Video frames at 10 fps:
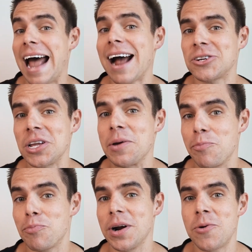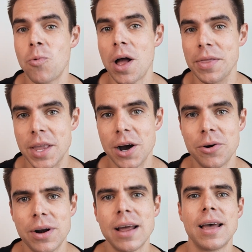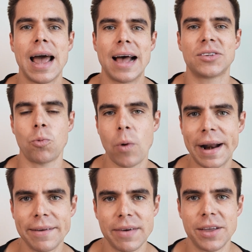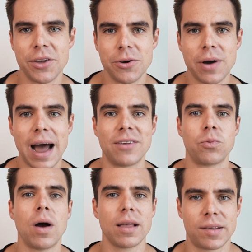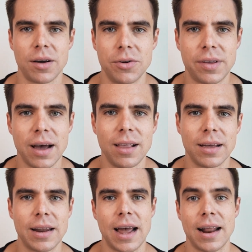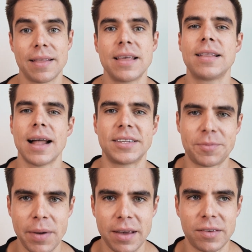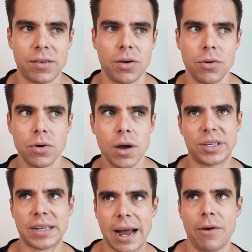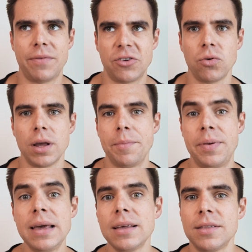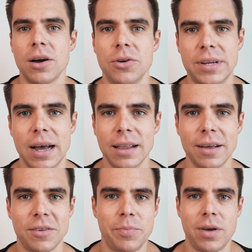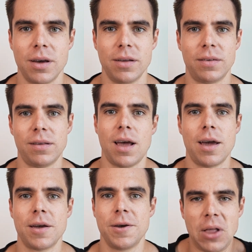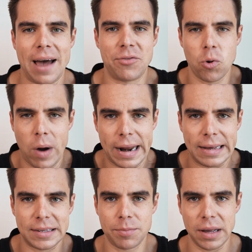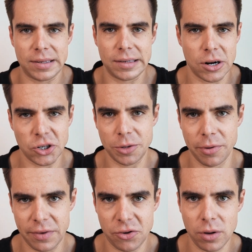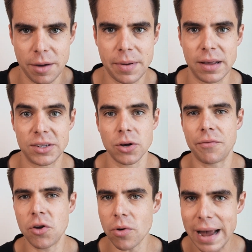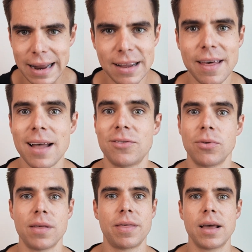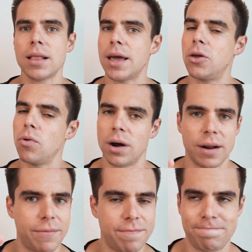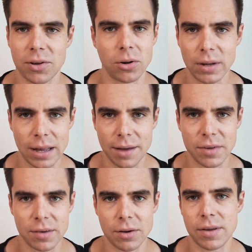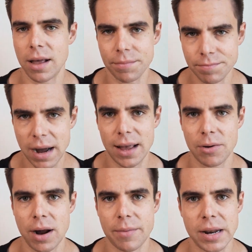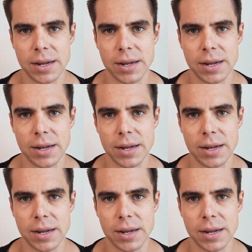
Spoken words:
actually pretty well known as a wedding venue as well as a hotel, and I think that speaks to just how visually appealing the hotel is, because like people have their weddings at places that are super visually appealing. So if you're into that sort of thing, like you are gonna absolutely love this hotel. Highly recommend.